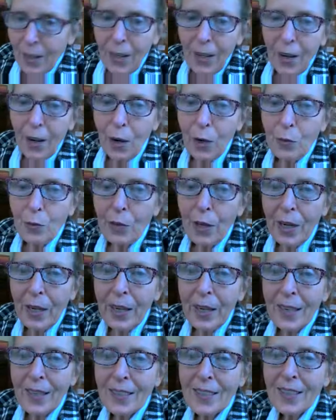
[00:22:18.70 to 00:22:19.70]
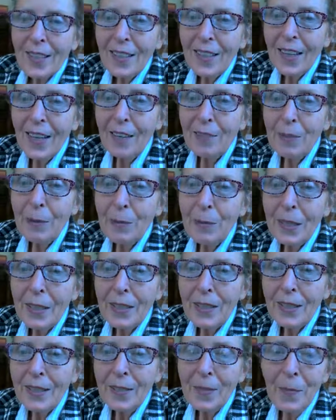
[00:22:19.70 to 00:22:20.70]
All right,
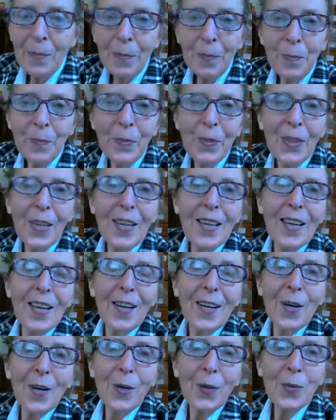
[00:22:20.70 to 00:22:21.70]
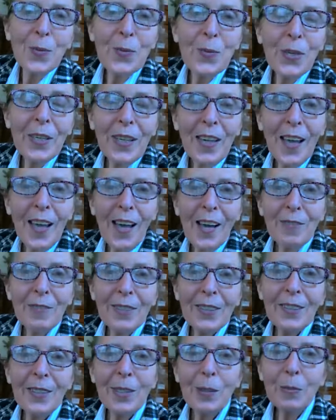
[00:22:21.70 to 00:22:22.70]
everybody, we have a
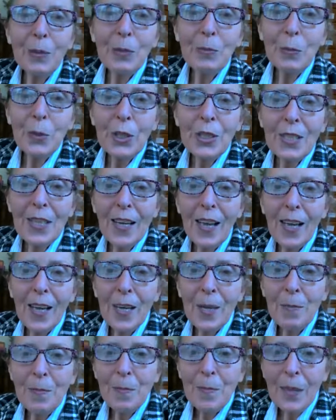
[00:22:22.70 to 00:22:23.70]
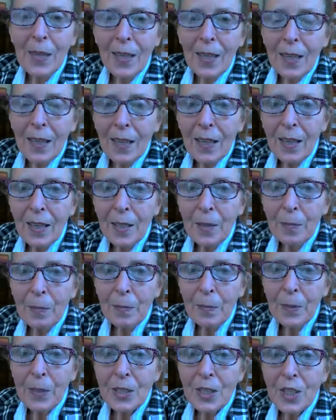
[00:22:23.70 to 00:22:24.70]
little bit more time.
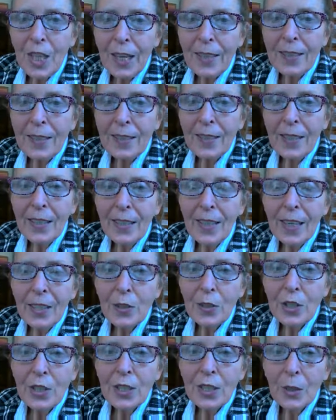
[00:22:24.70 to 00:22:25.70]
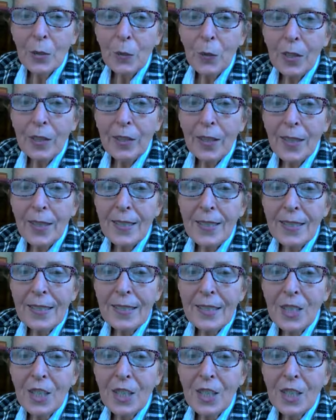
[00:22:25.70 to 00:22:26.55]
Jacqueline, are you still with us?